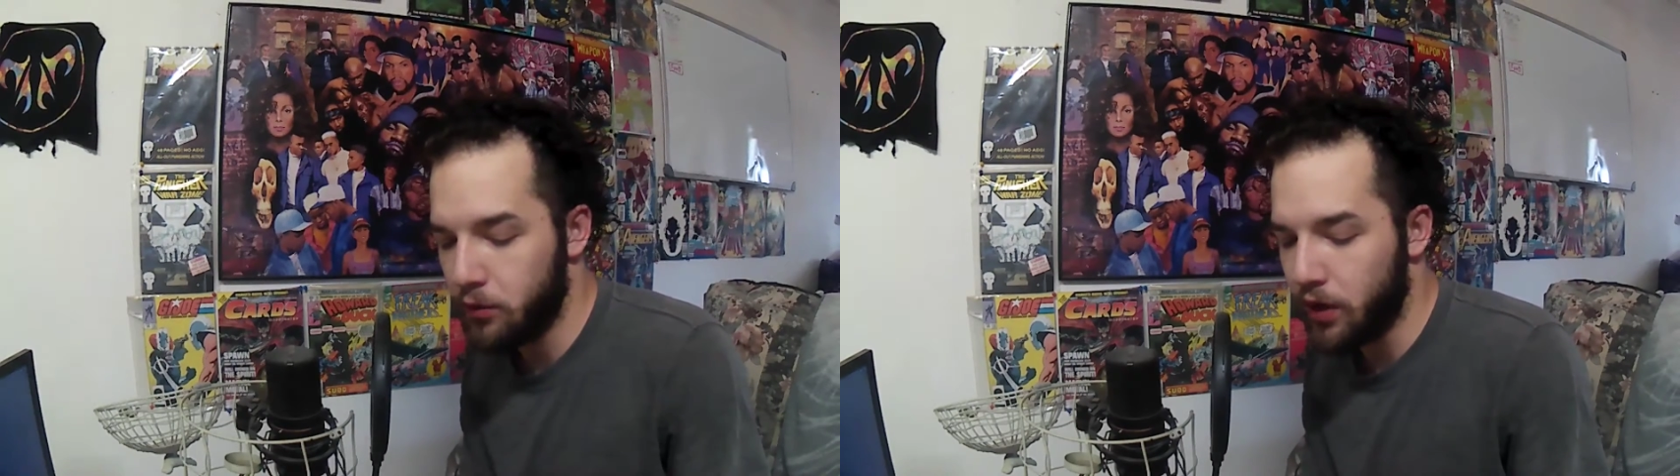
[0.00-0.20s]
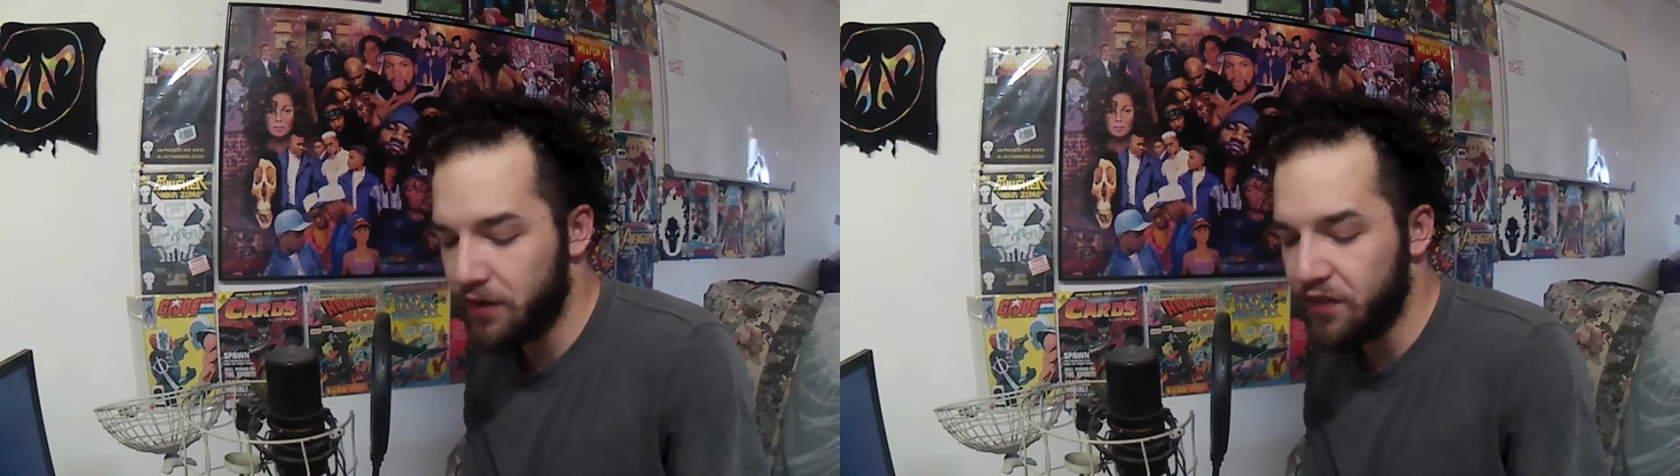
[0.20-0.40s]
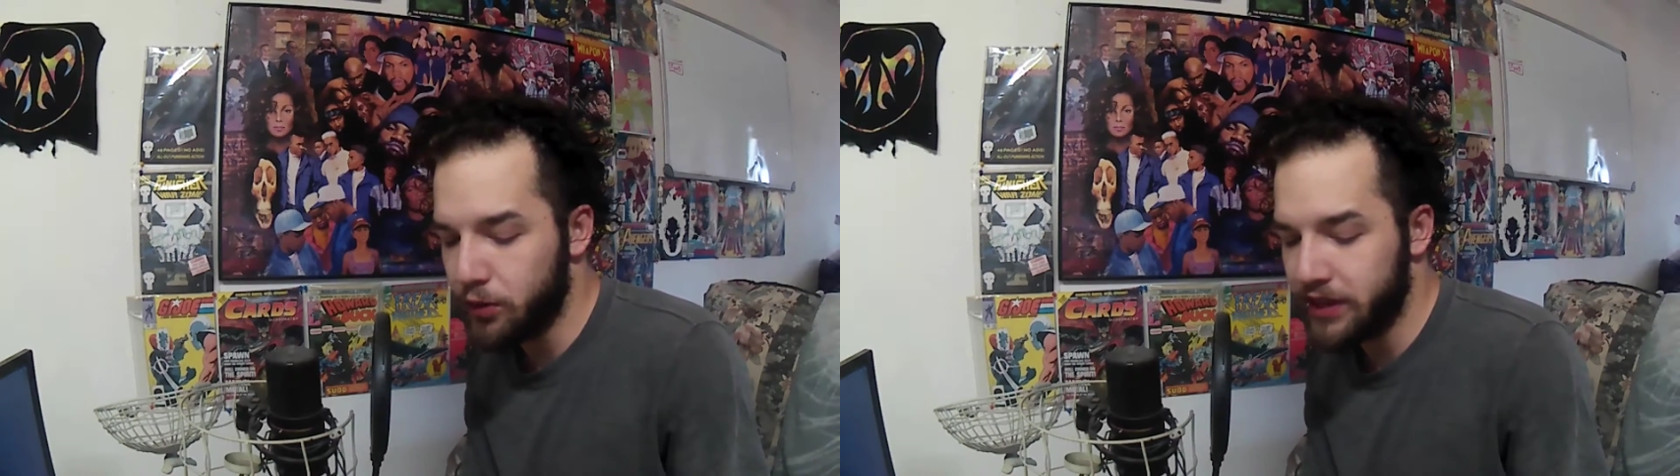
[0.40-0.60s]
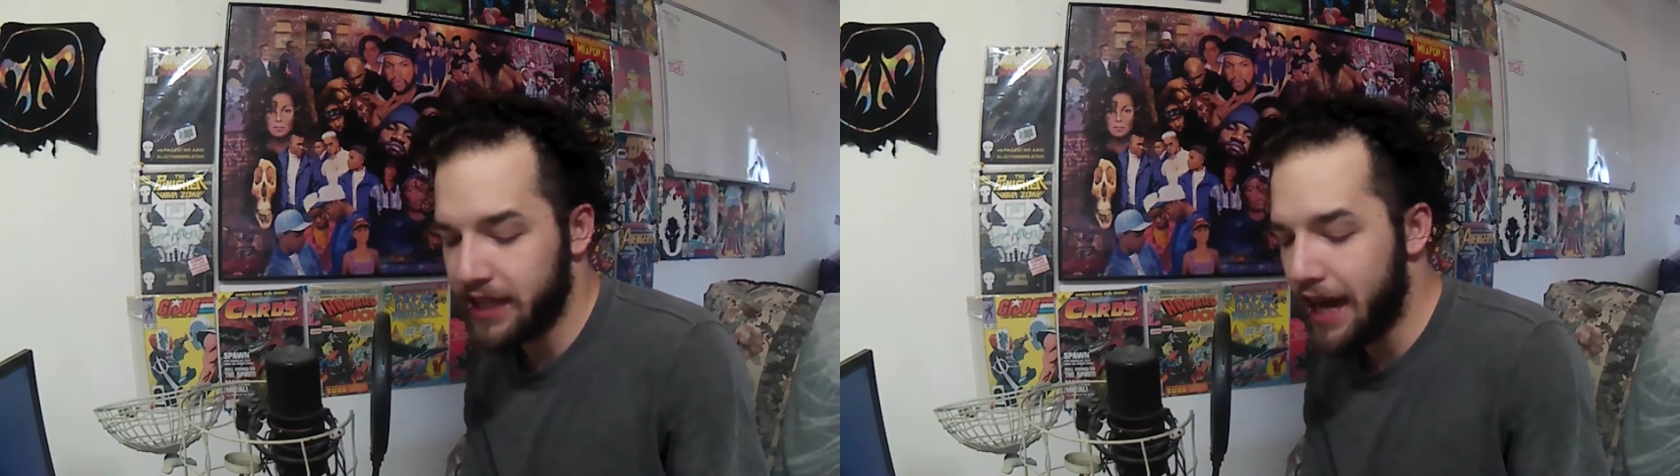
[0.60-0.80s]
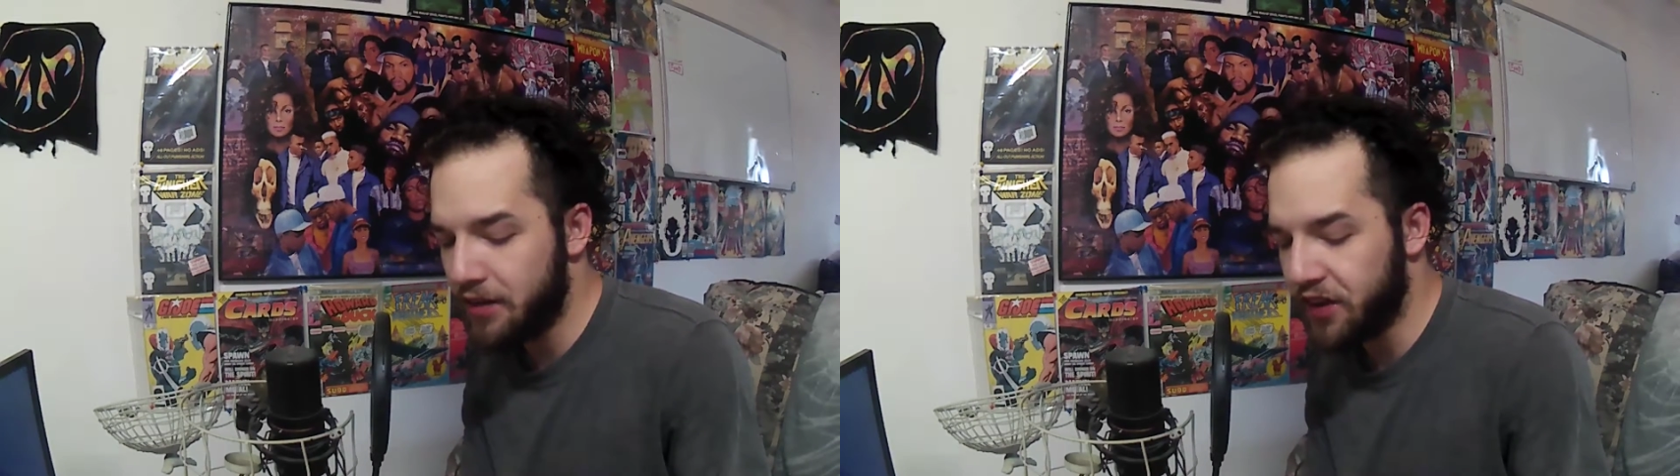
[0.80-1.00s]
what if it was
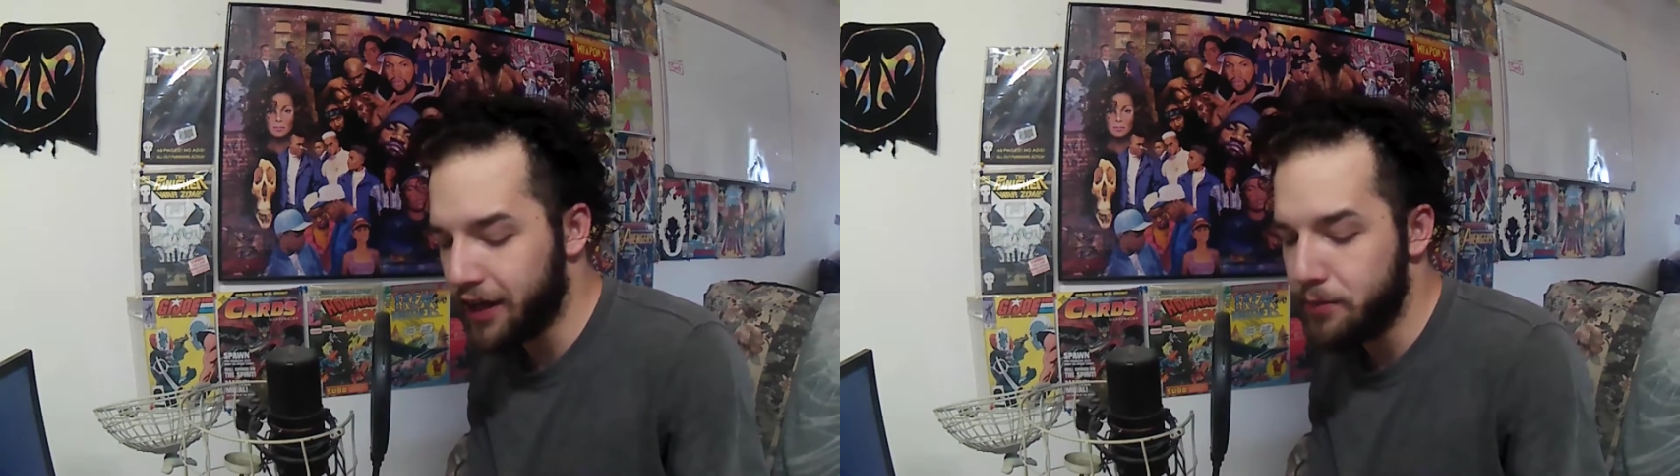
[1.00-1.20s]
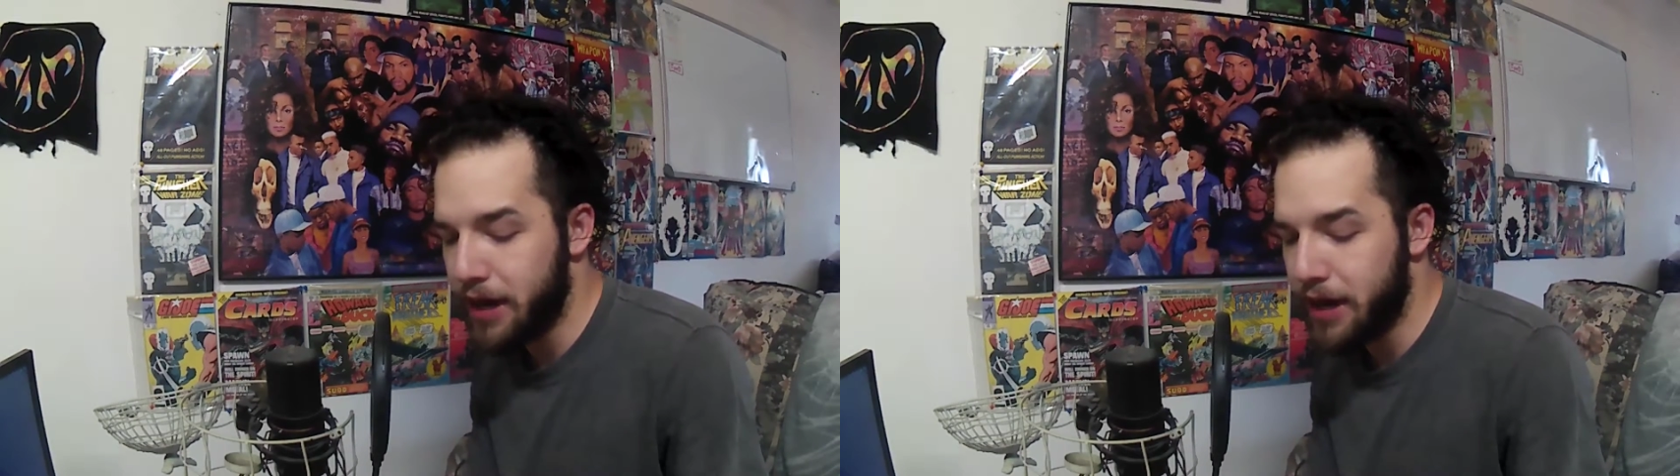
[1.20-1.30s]
an African